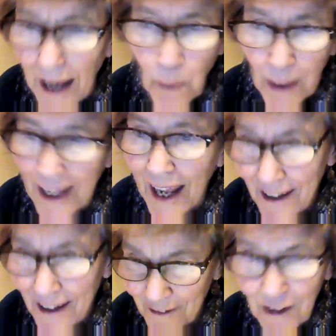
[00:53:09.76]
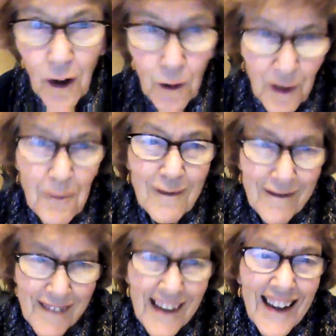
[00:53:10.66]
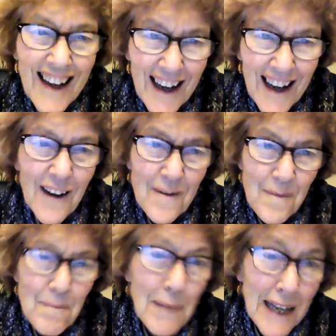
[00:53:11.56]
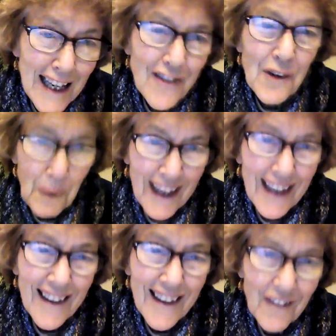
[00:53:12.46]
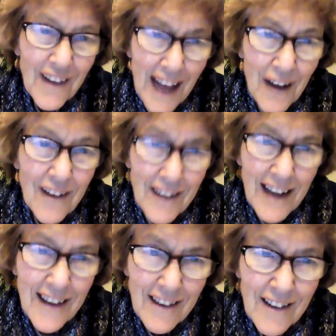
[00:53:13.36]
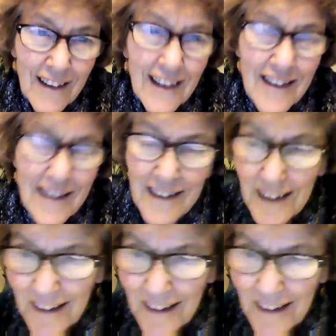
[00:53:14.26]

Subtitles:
we can't go from me to we without attending to these. I